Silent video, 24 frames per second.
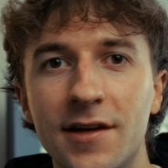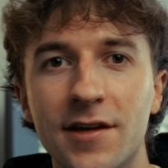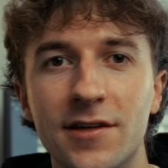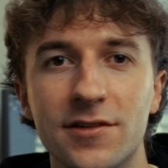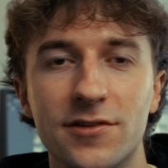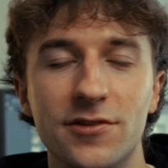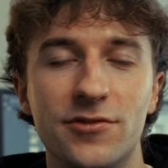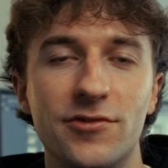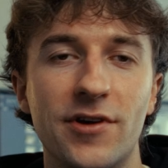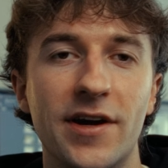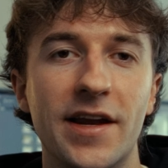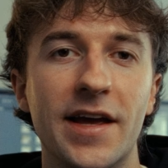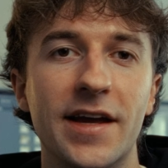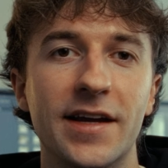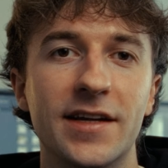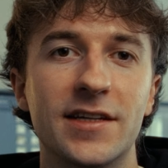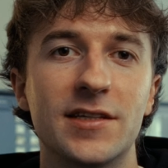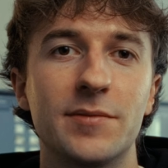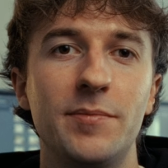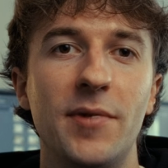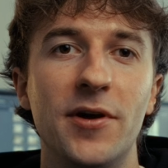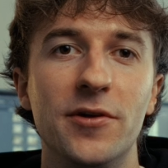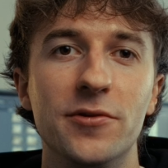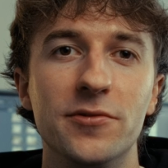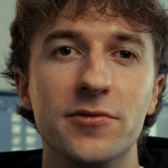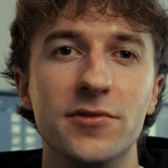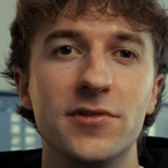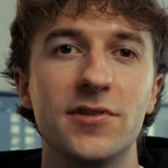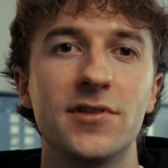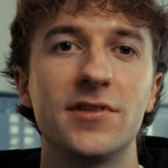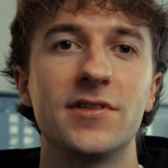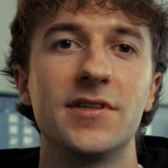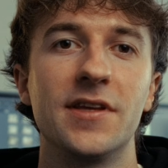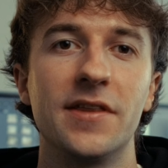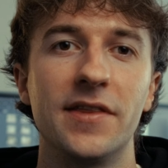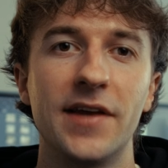So trying to
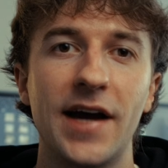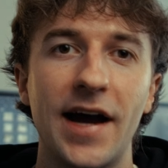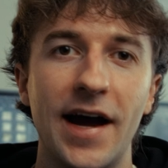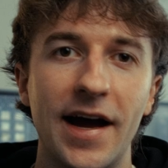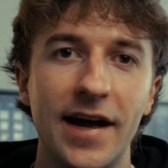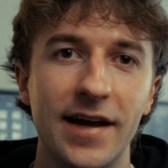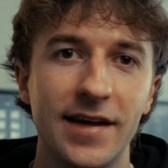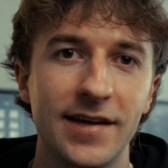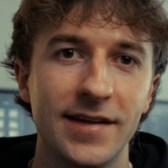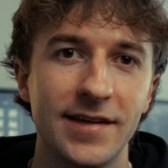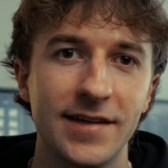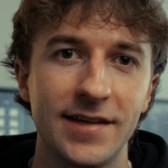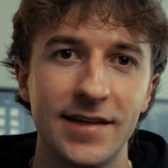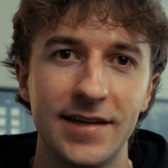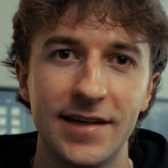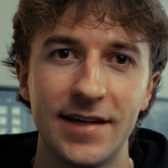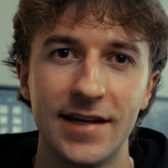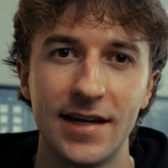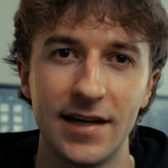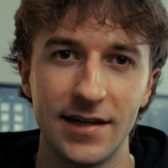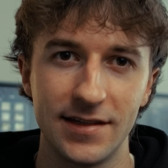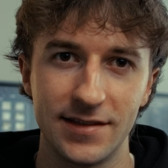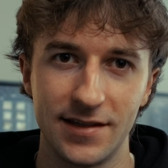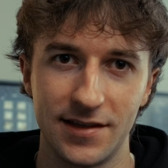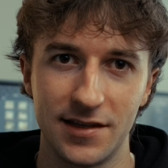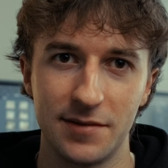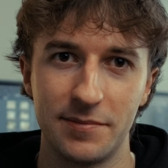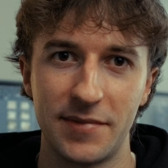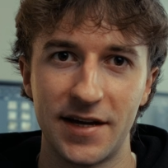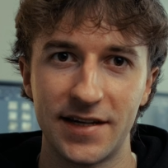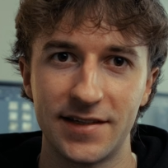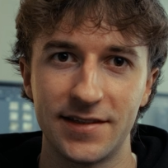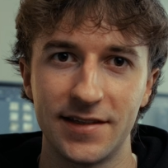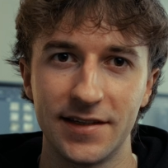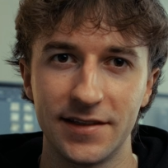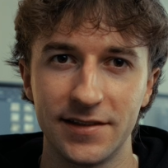expose to that isn't the
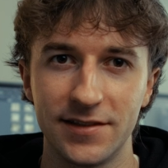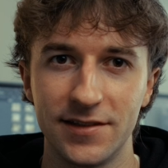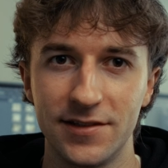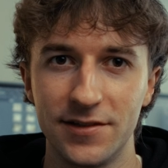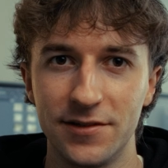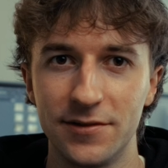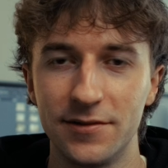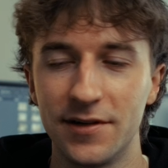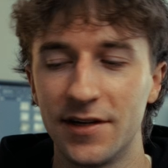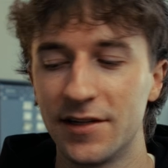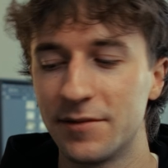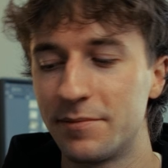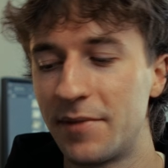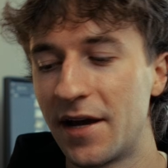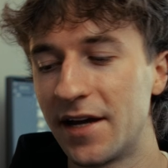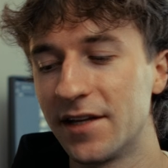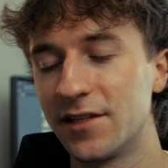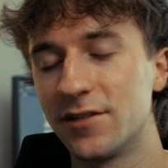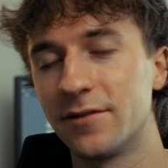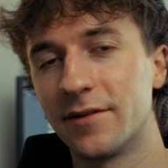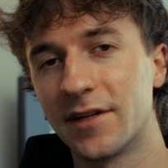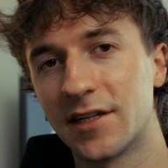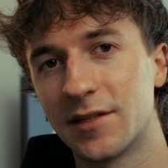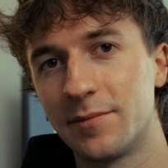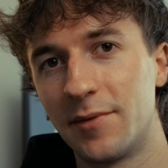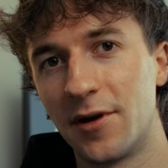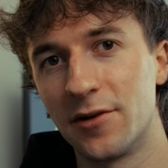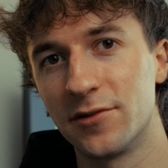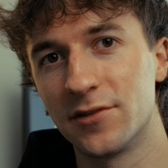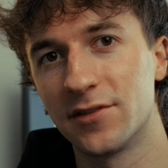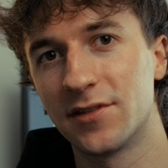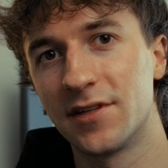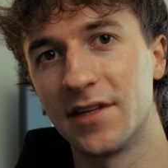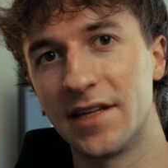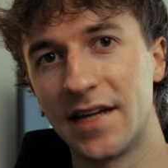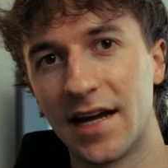best thing to do. It's better to
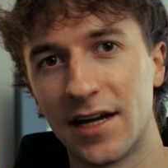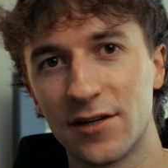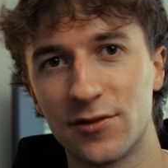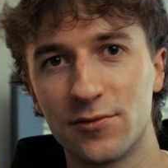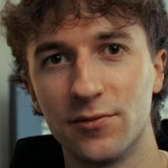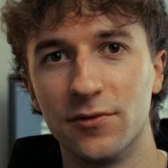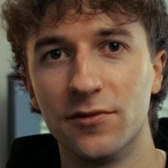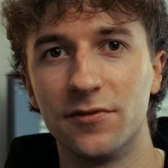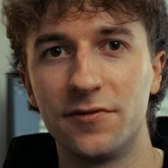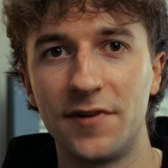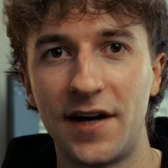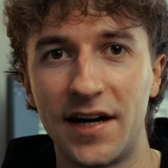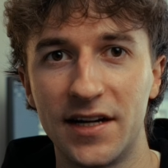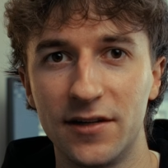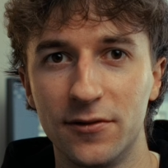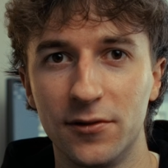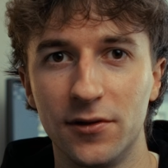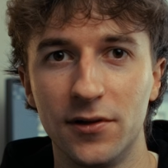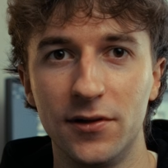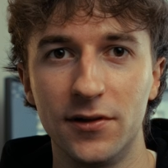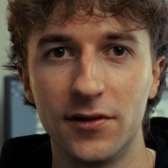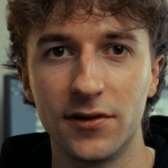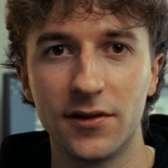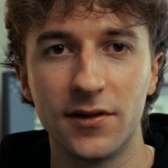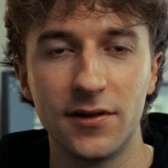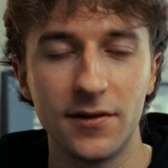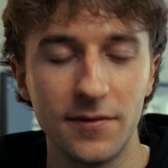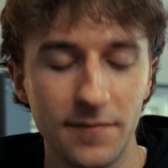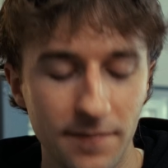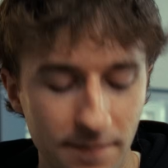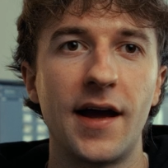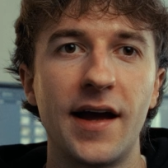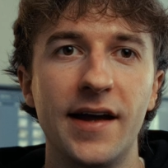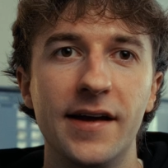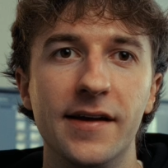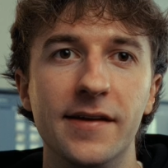expose to the actual final look.
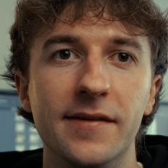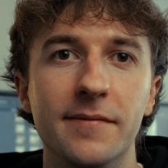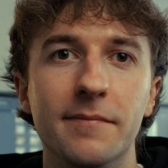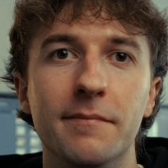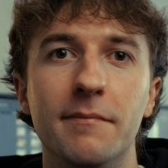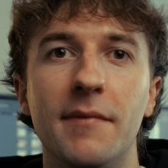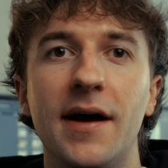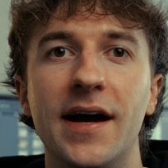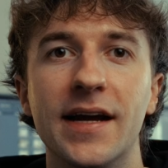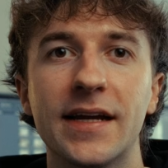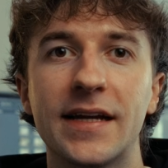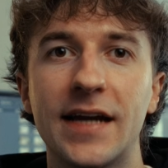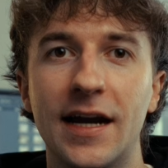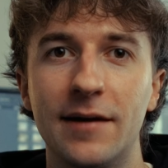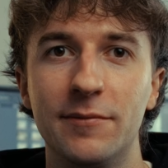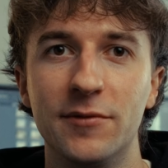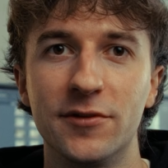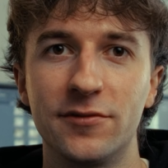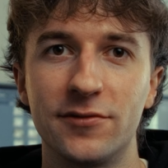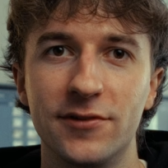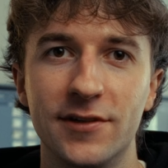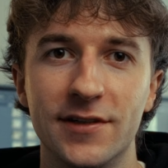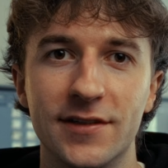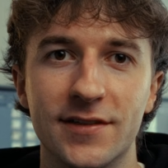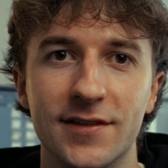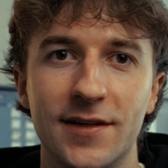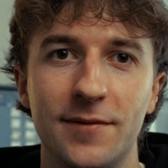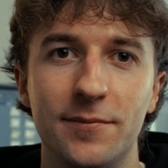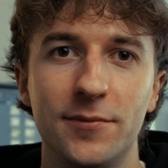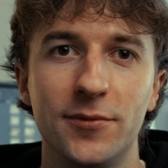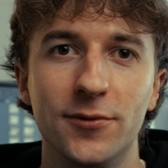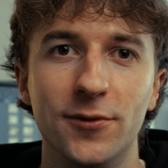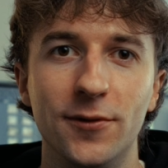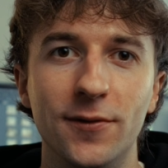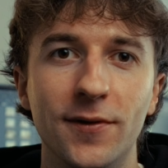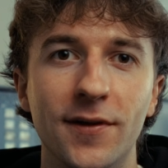And my camera, for
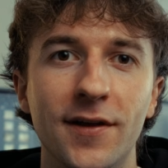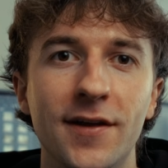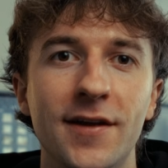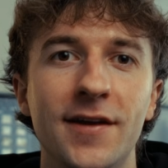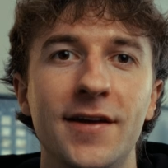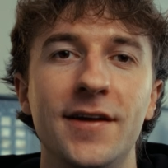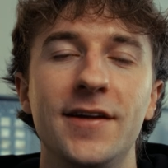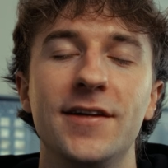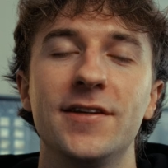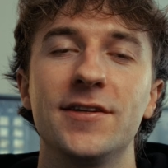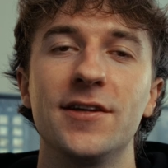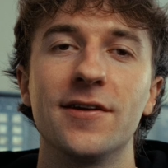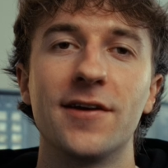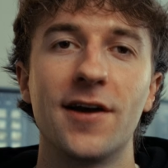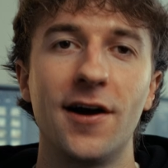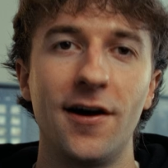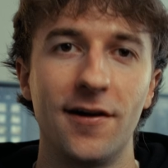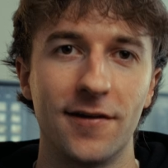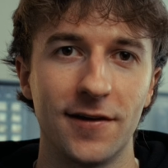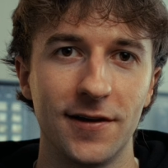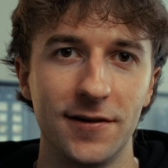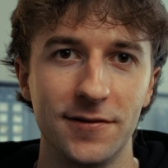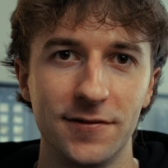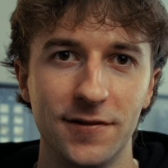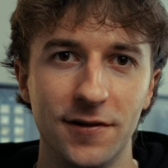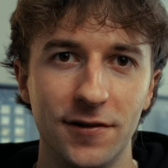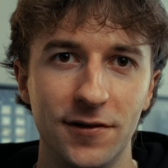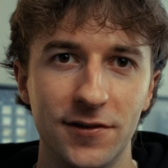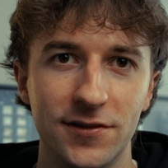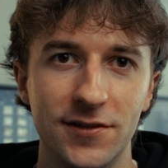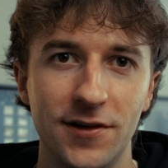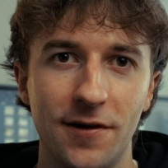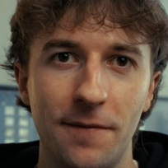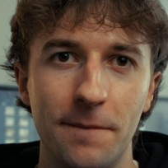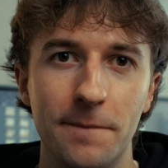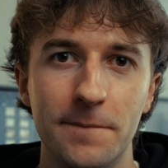example, you can't load a
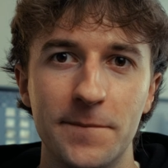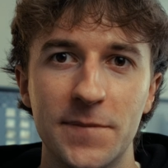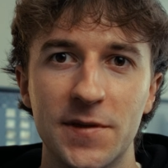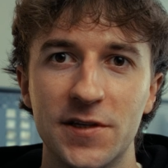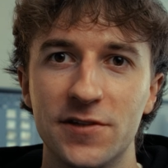LUT on.